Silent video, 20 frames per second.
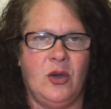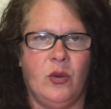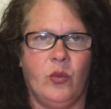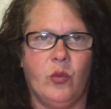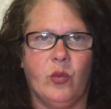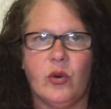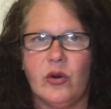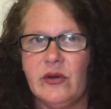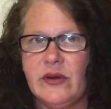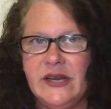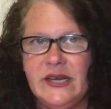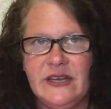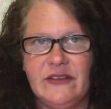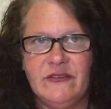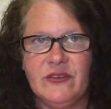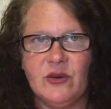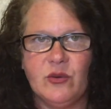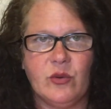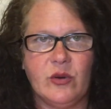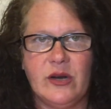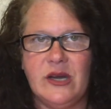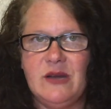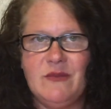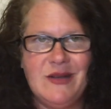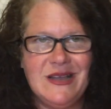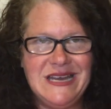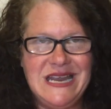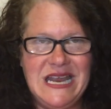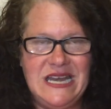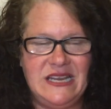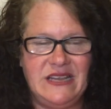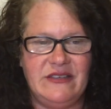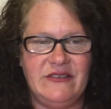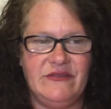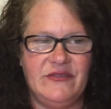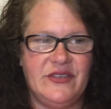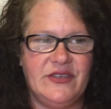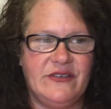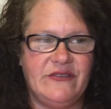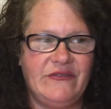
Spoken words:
worried, if you're worried about any of the